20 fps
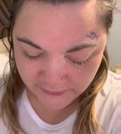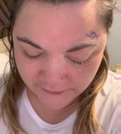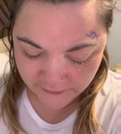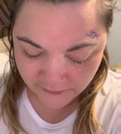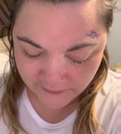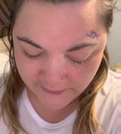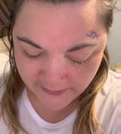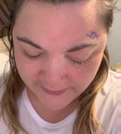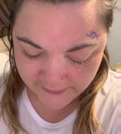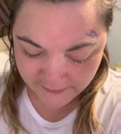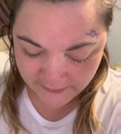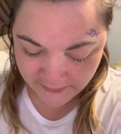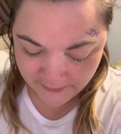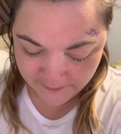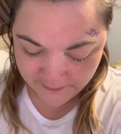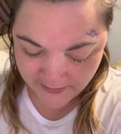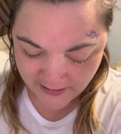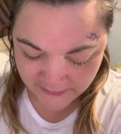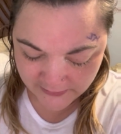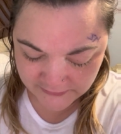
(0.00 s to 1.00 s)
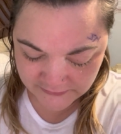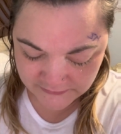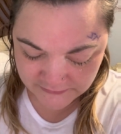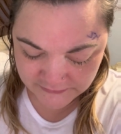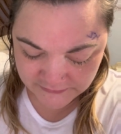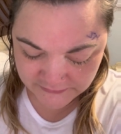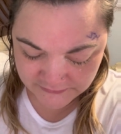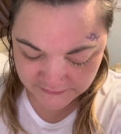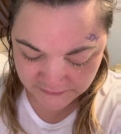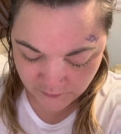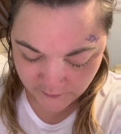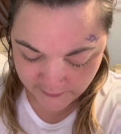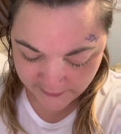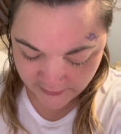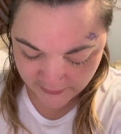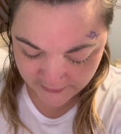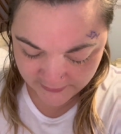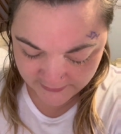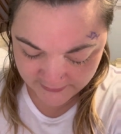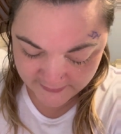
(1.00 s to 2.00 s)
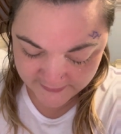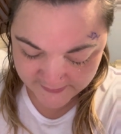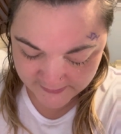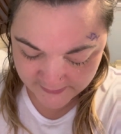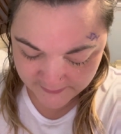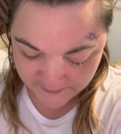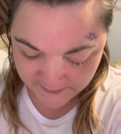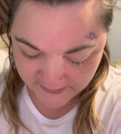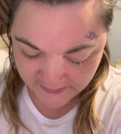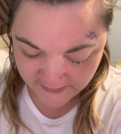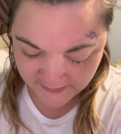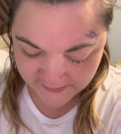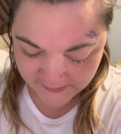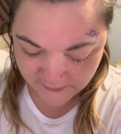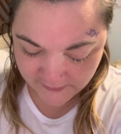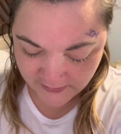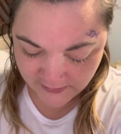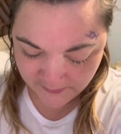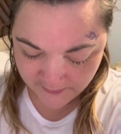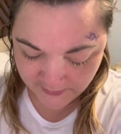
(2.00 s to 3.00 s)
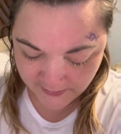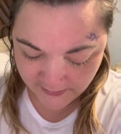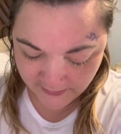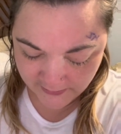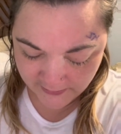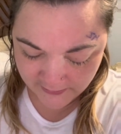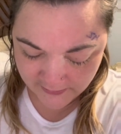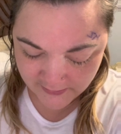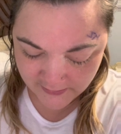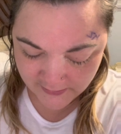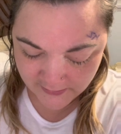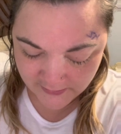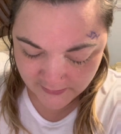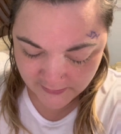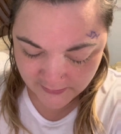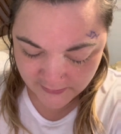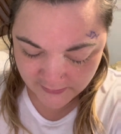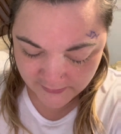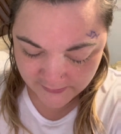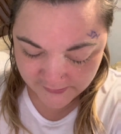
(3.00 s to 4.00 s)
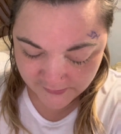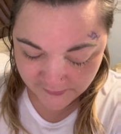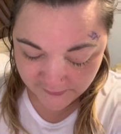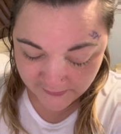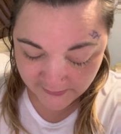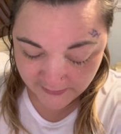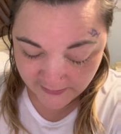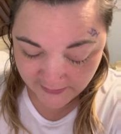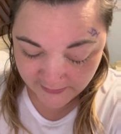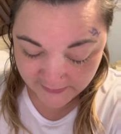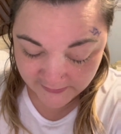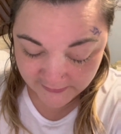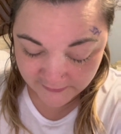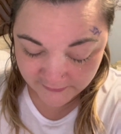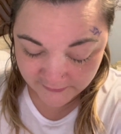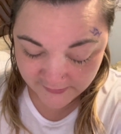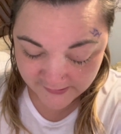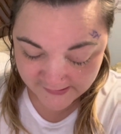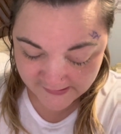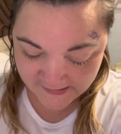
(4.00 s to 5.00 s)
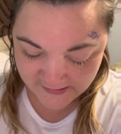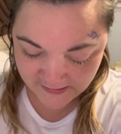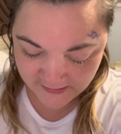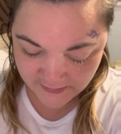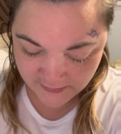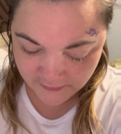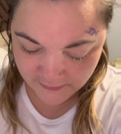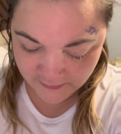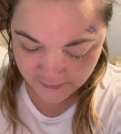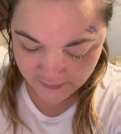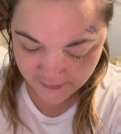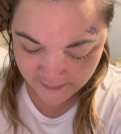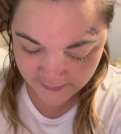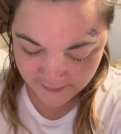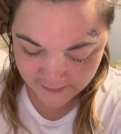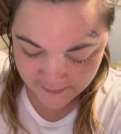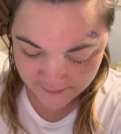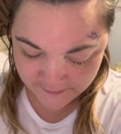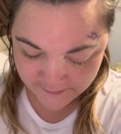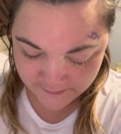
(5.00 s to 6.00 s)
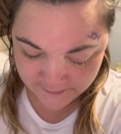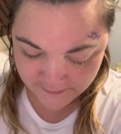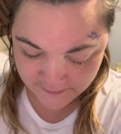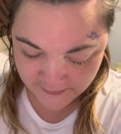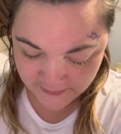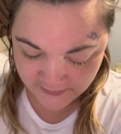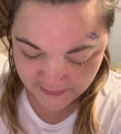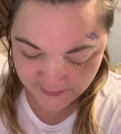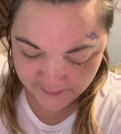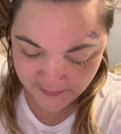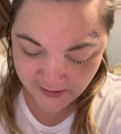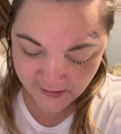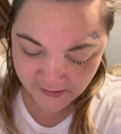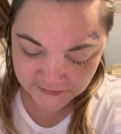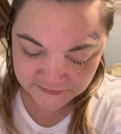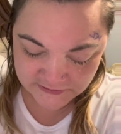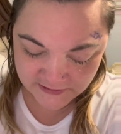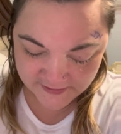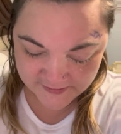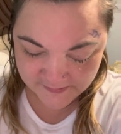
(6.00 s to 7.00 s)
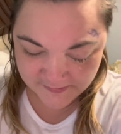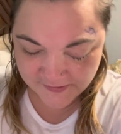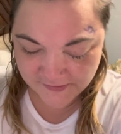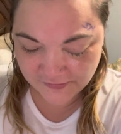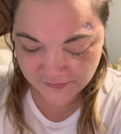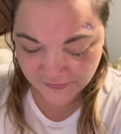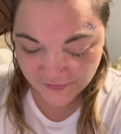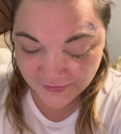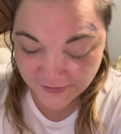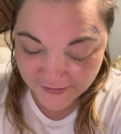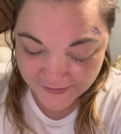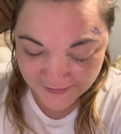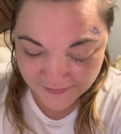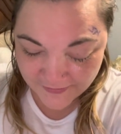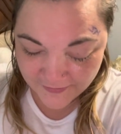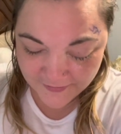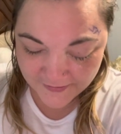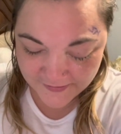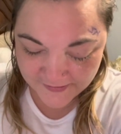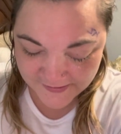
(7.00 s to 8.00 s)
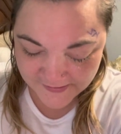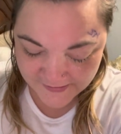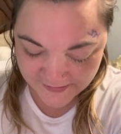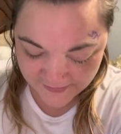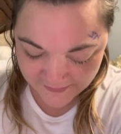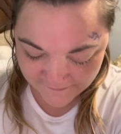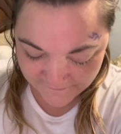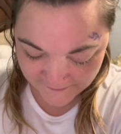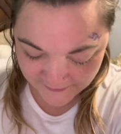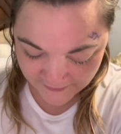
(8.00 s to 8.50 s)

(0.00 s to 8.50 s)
retina back to where it needs to be so that I can see. And I apologize, I'm still learning all this stuff and